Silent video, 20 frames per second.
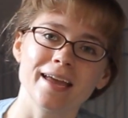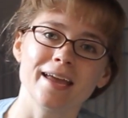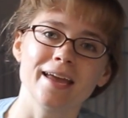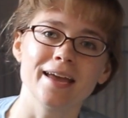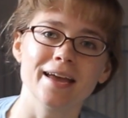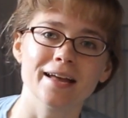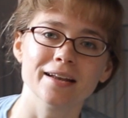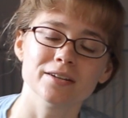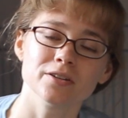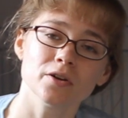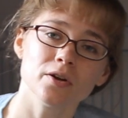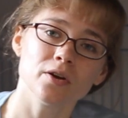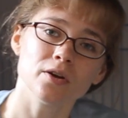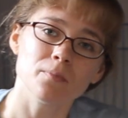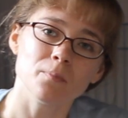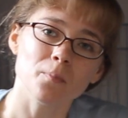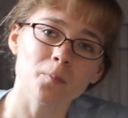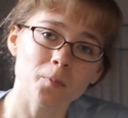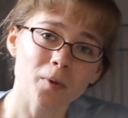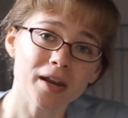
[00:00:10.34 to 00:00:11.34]
And
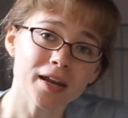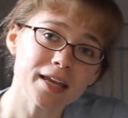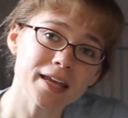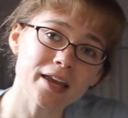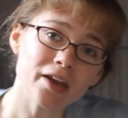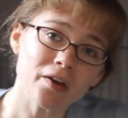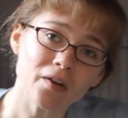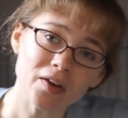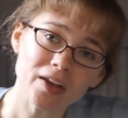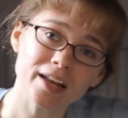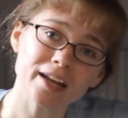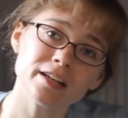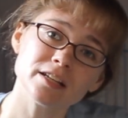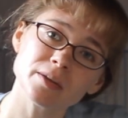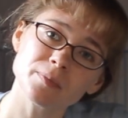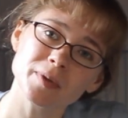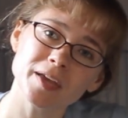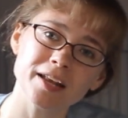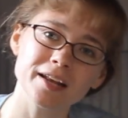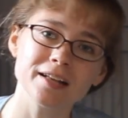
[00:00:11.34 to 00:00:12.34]
bunny care can end
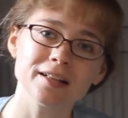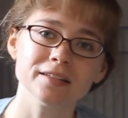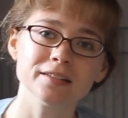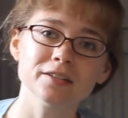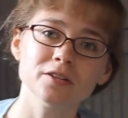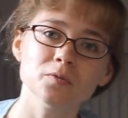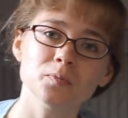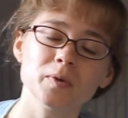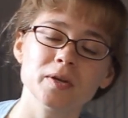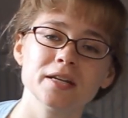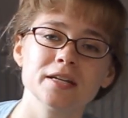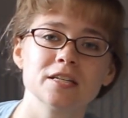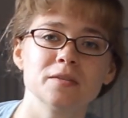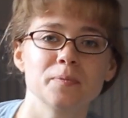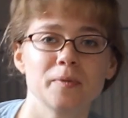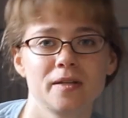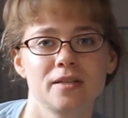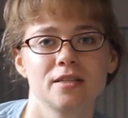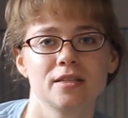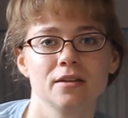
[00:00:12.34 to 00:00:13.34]
up getting a little bit
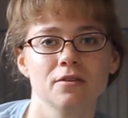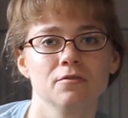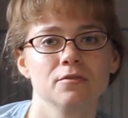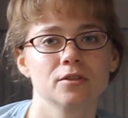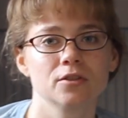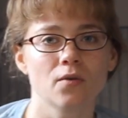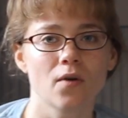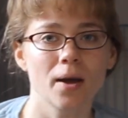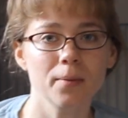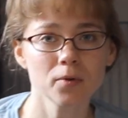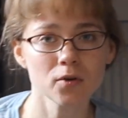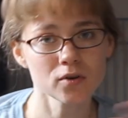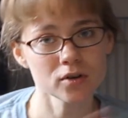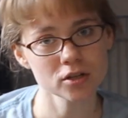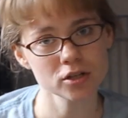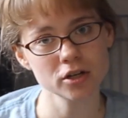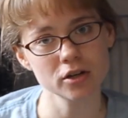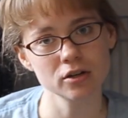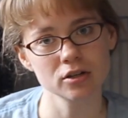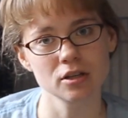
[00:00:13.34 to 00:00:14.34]
expensive, so I'm going to
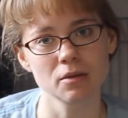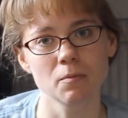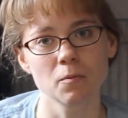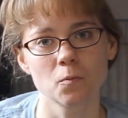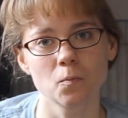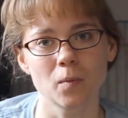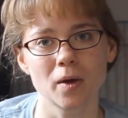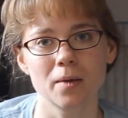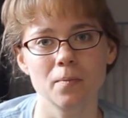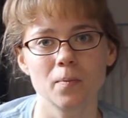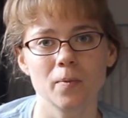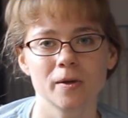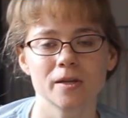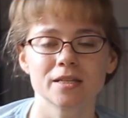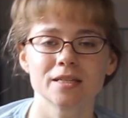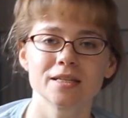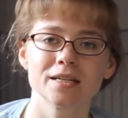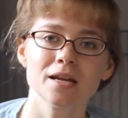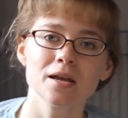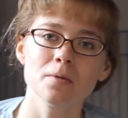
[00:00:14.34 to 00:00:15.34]
share some of my
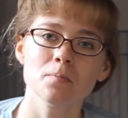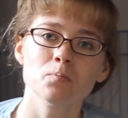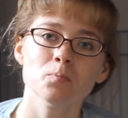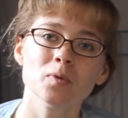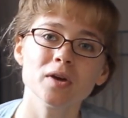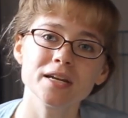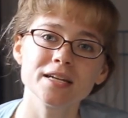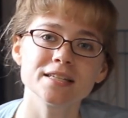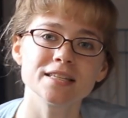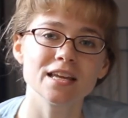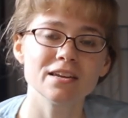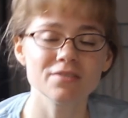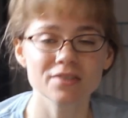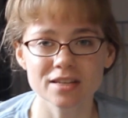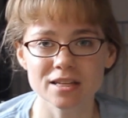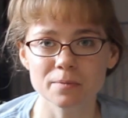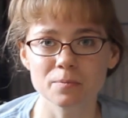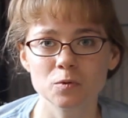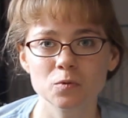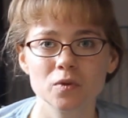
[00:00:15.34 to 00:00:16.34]
best money saving
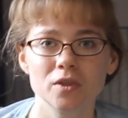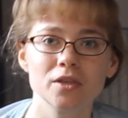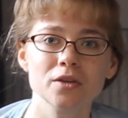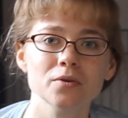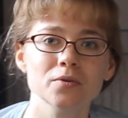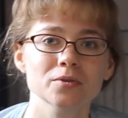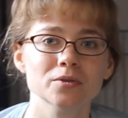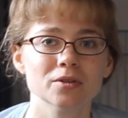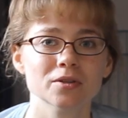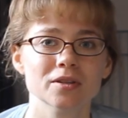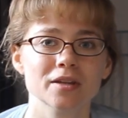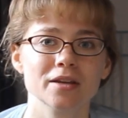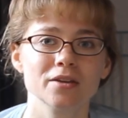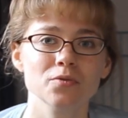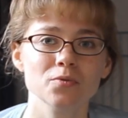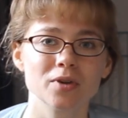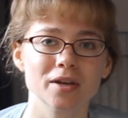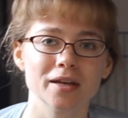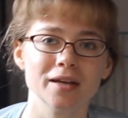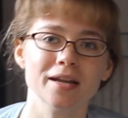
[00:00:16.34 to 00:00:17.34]
tips with you so that
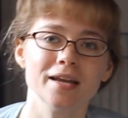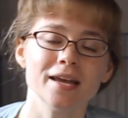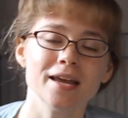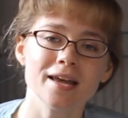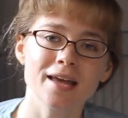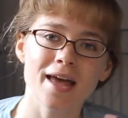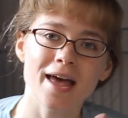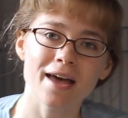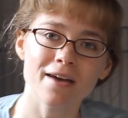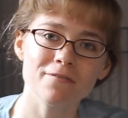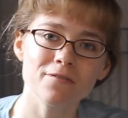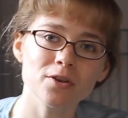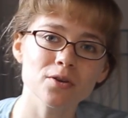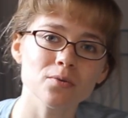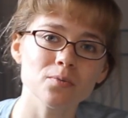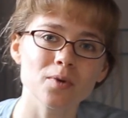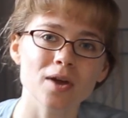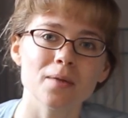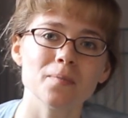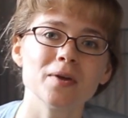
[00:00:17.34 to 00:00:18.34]
you can have
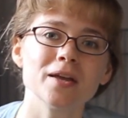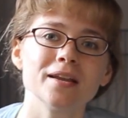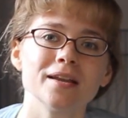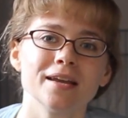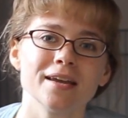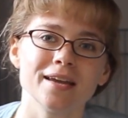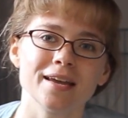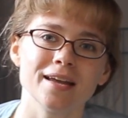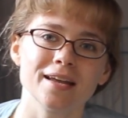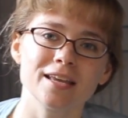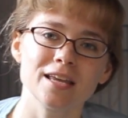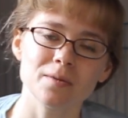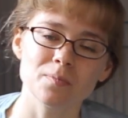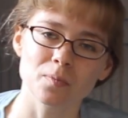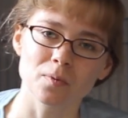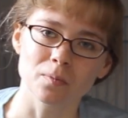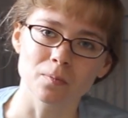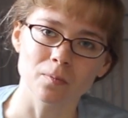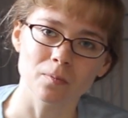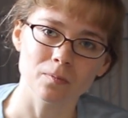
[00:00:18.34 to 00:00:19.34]
your rabbit and keep
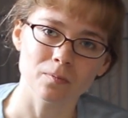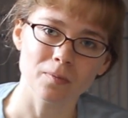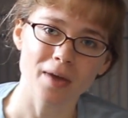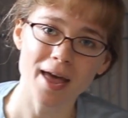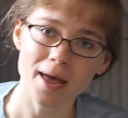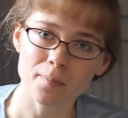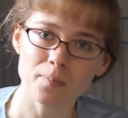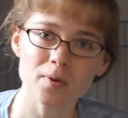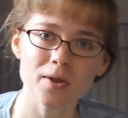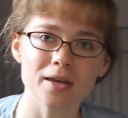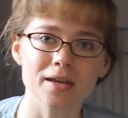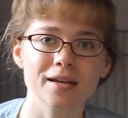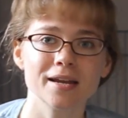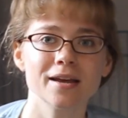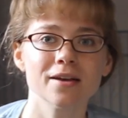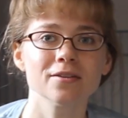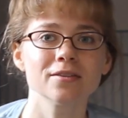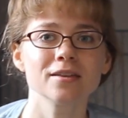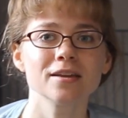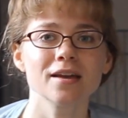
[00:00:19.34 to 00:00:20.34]
them happy and
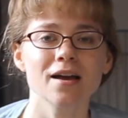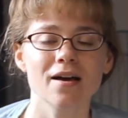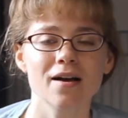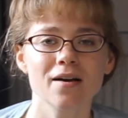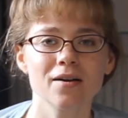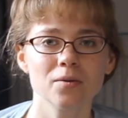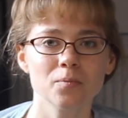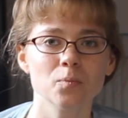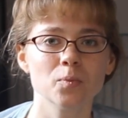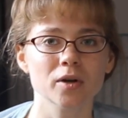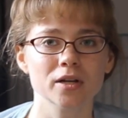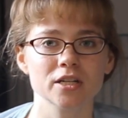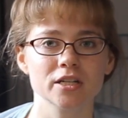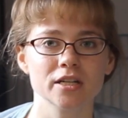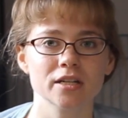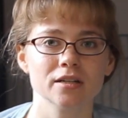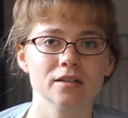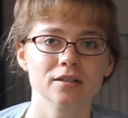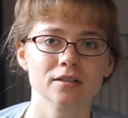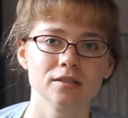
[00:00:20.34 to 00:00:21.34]
healthy on a
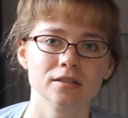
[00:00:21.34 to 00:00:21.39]
budget.